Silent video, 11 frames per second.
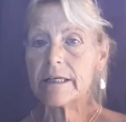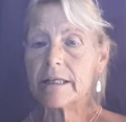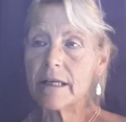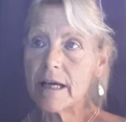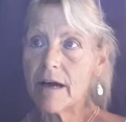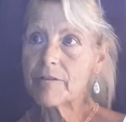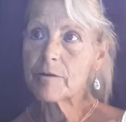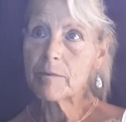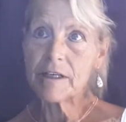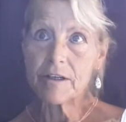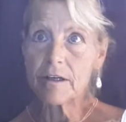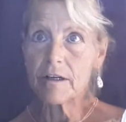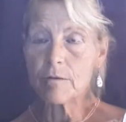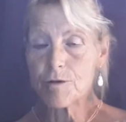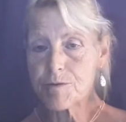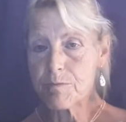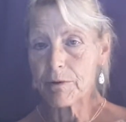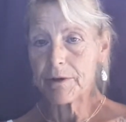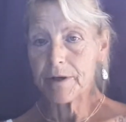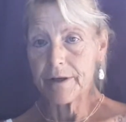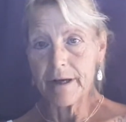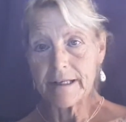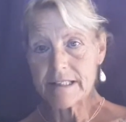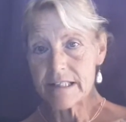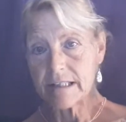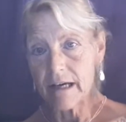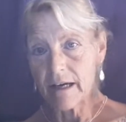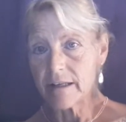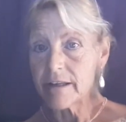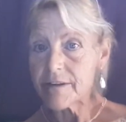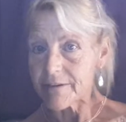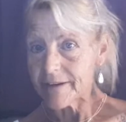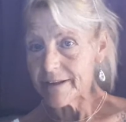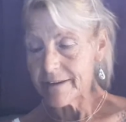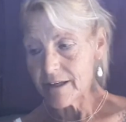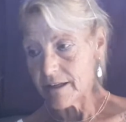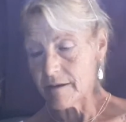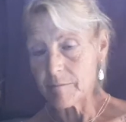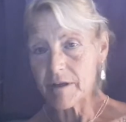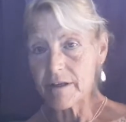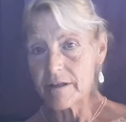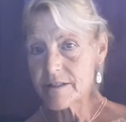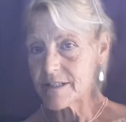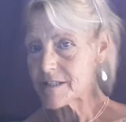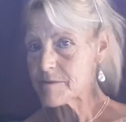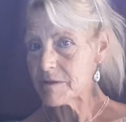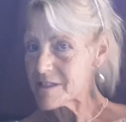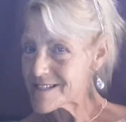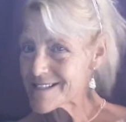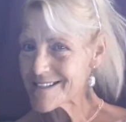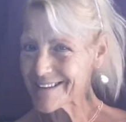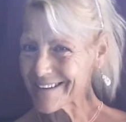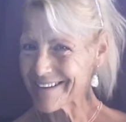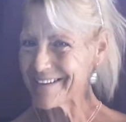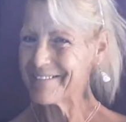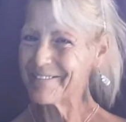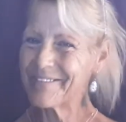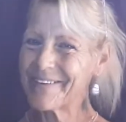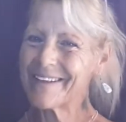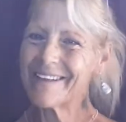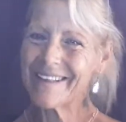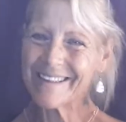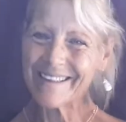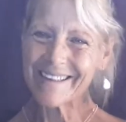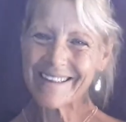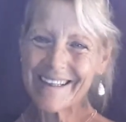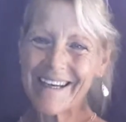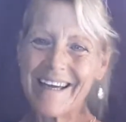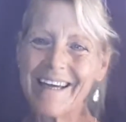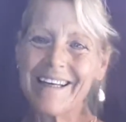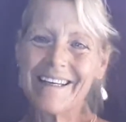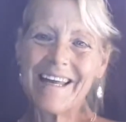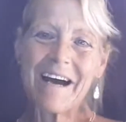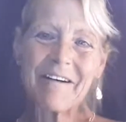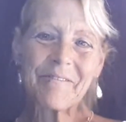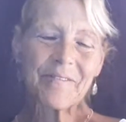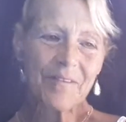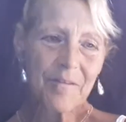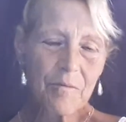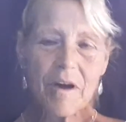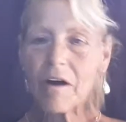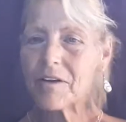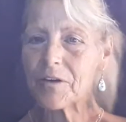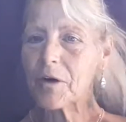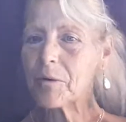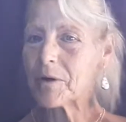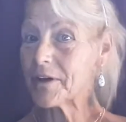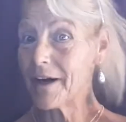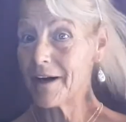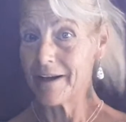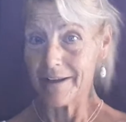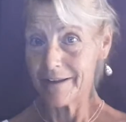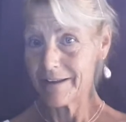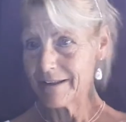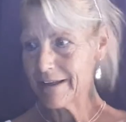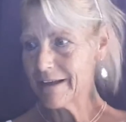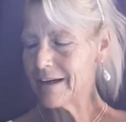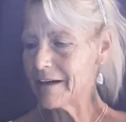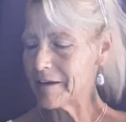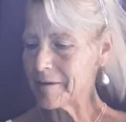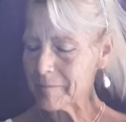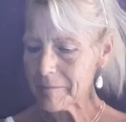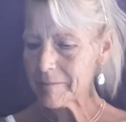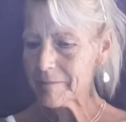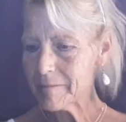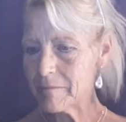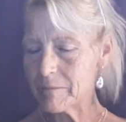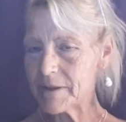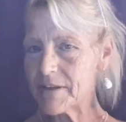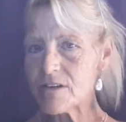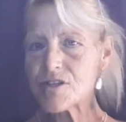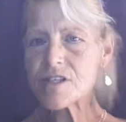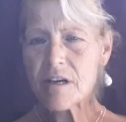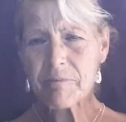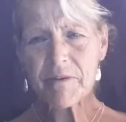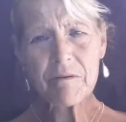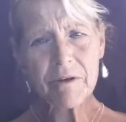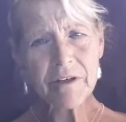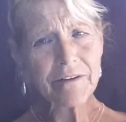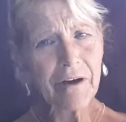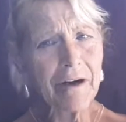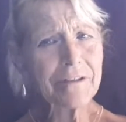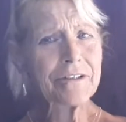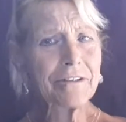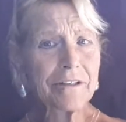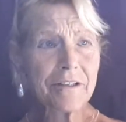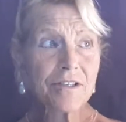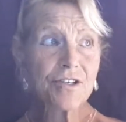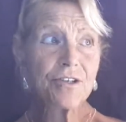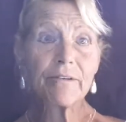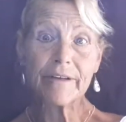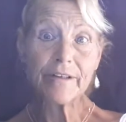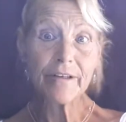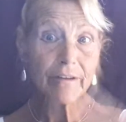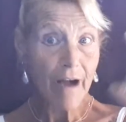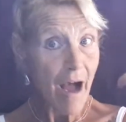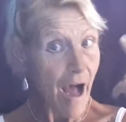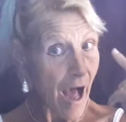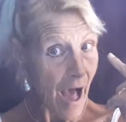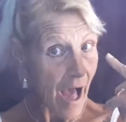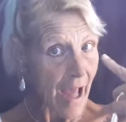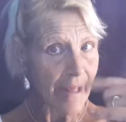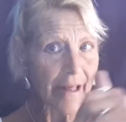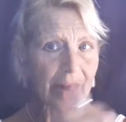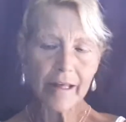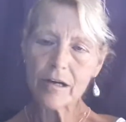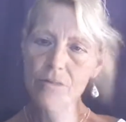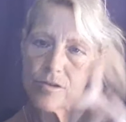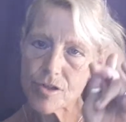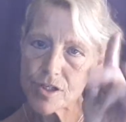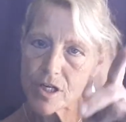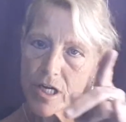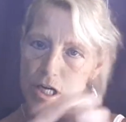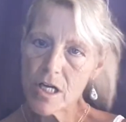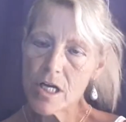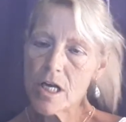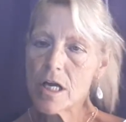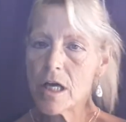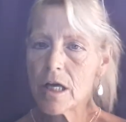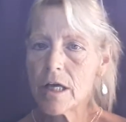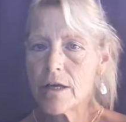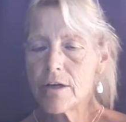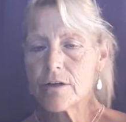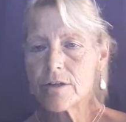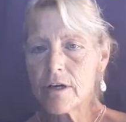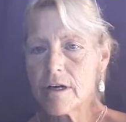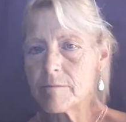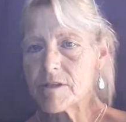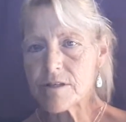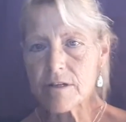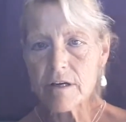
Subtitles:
And then after my daughter was born in 1993, they gave me 6 months to live. Now, we all know we're dying, but there's something when a doctor looks you in your eye and goes, your time is